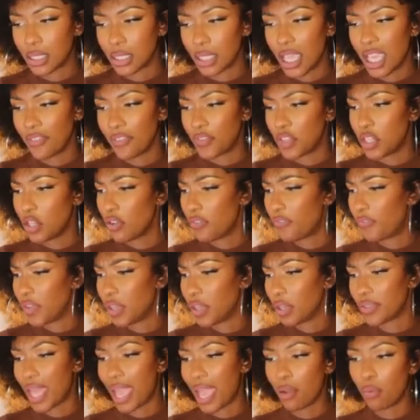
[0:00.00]
if you
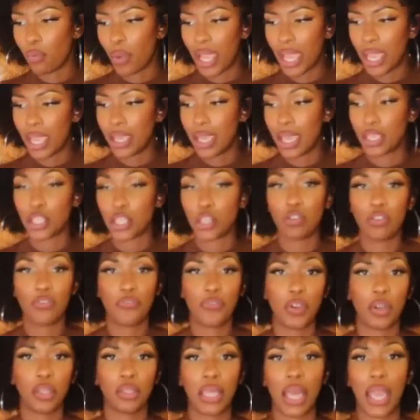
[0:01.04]
feel that way and you
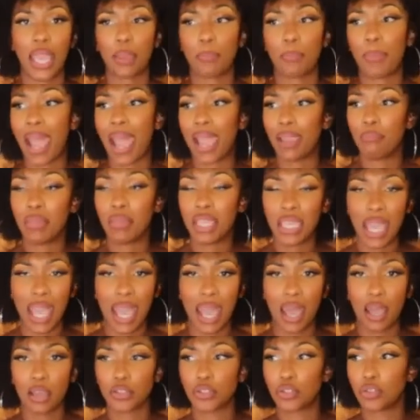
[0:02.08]
feel like buy me a
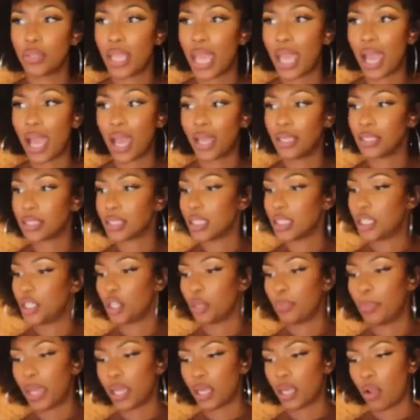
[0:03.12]
house, do that, honestly, you're
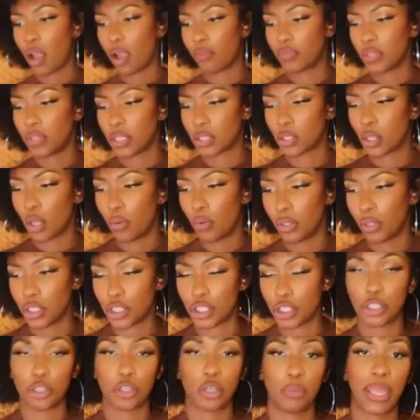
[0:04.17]
better off just going a
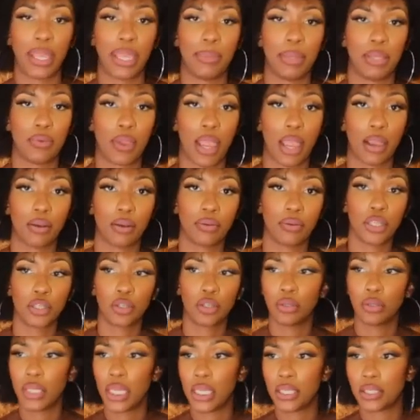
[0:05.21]
sugar baby route. You
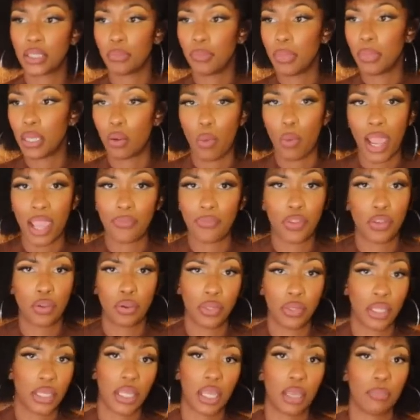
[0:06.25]
don't need to be a wife. You don't
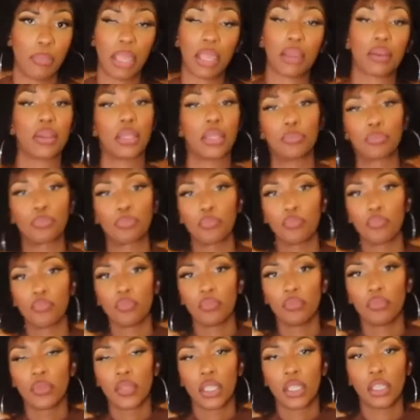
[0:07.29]
need to get married.
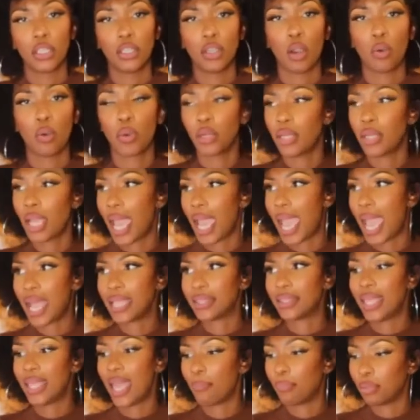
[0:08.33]
You know, we're not
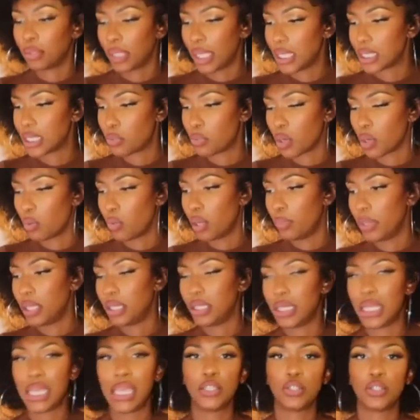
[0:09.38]
at that place where women
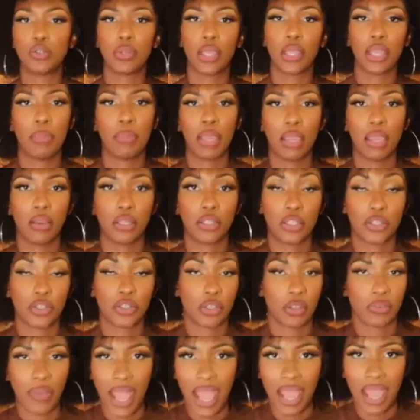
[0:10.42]
need to get married to
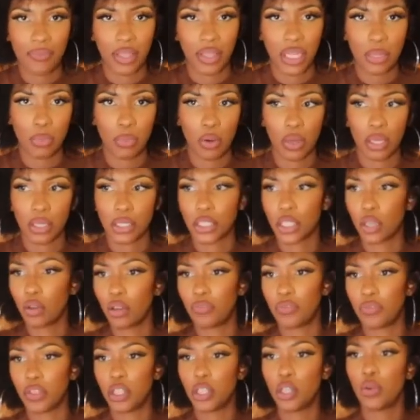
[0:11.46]
survive anymore. So if
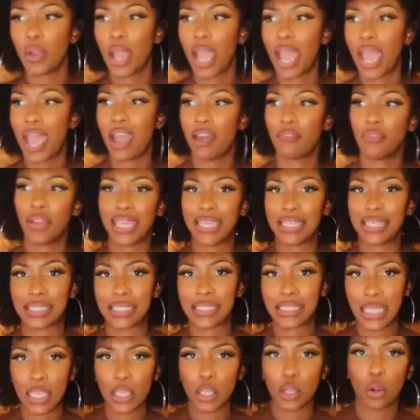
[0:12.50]
you have a
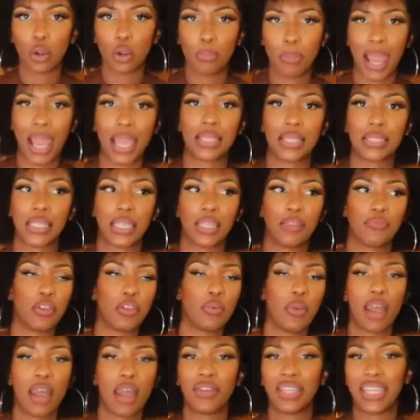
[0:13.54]
single mindset, if you
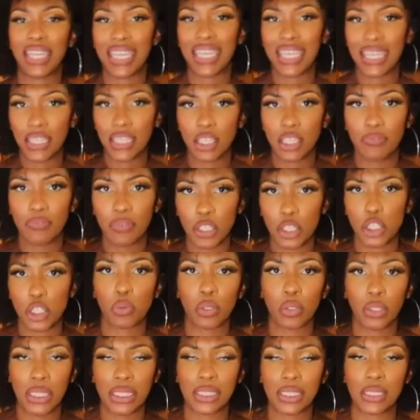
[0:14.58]
have an
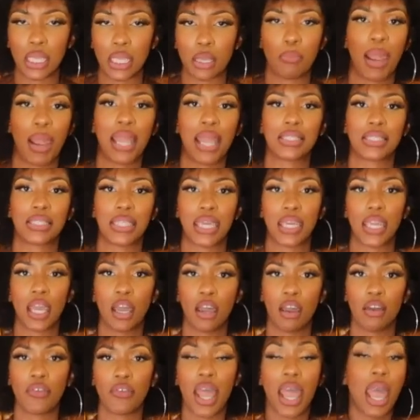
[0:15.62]
individualistic mindset
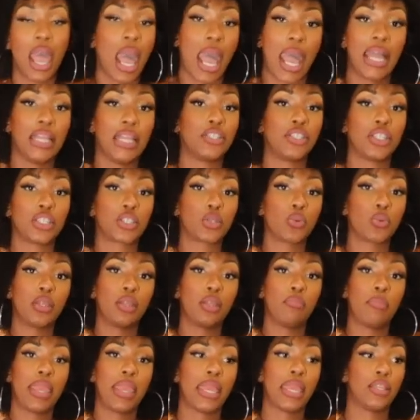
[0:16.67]
of, I just want
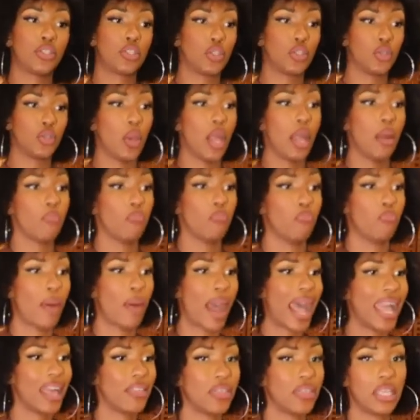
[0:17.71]
a man to
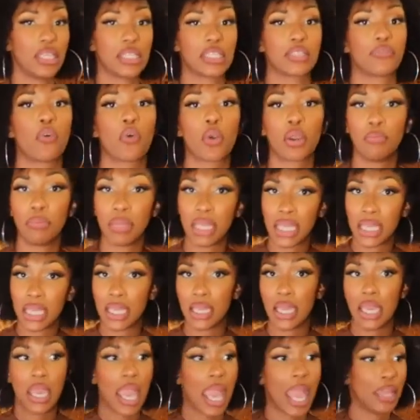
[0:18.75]
buy this for
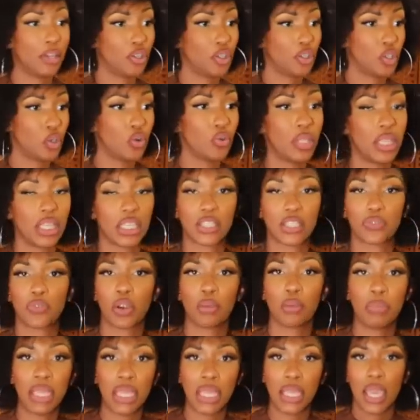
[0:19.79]
me and do this for
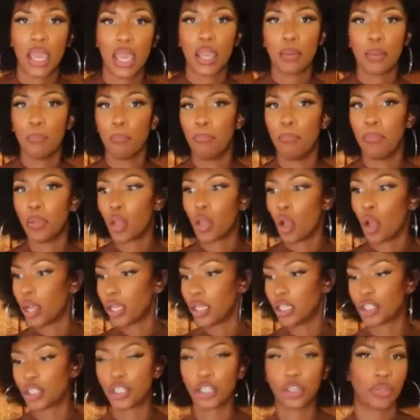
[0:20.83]
me, go
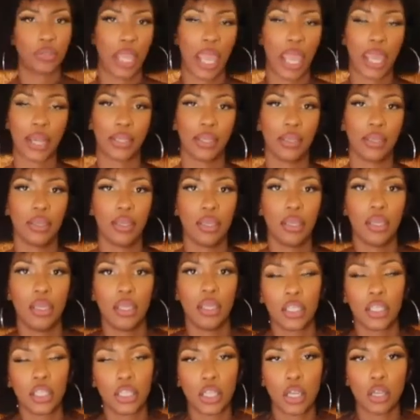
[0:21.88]
get a sugar daddy.
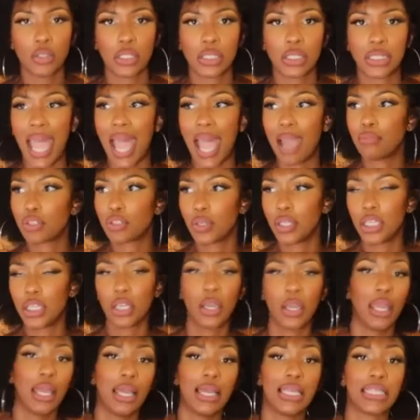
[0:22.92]
You know, stop treating
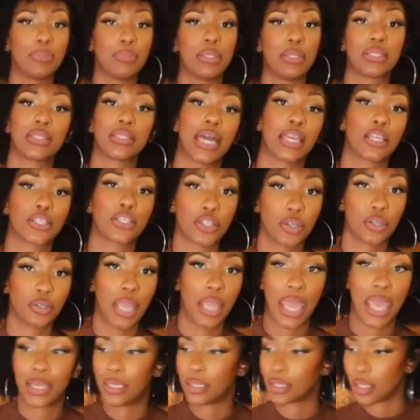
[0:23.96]
your husbands like sugar
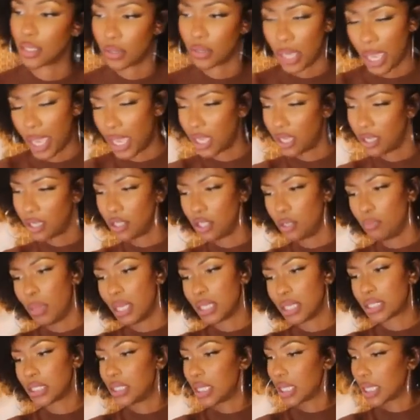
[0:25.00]
daddies. Okay, you
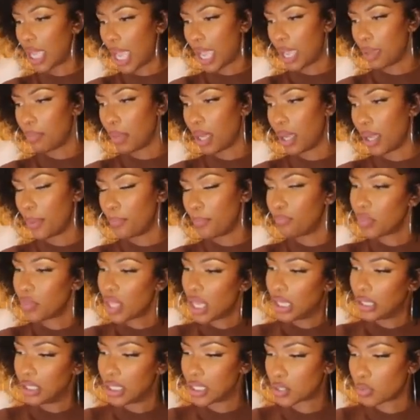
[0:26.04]
messing the game up.
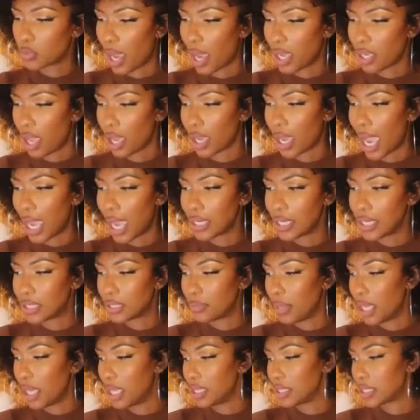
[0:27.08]
This why y'all got these
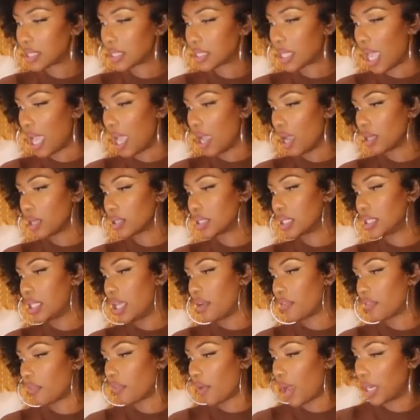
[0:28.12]
men scared to
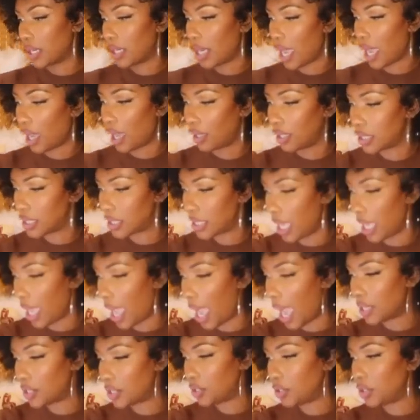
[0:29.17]
death right now to say
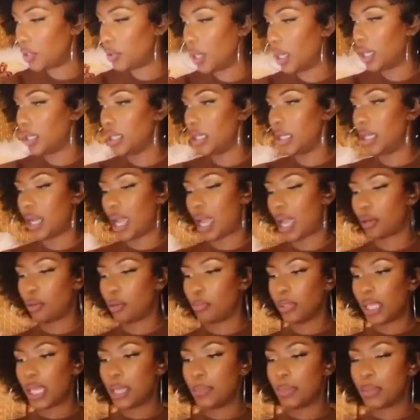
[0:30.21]
I do, honey, and I don't
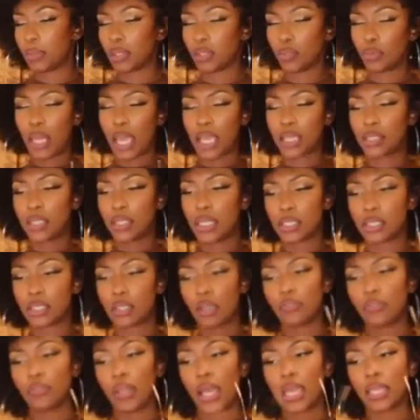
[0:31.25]
blame them because when I see
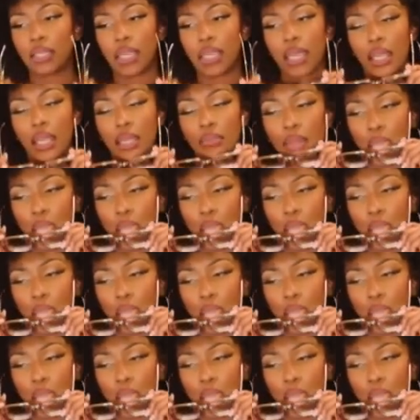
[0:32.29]
stuff like that, I'm like,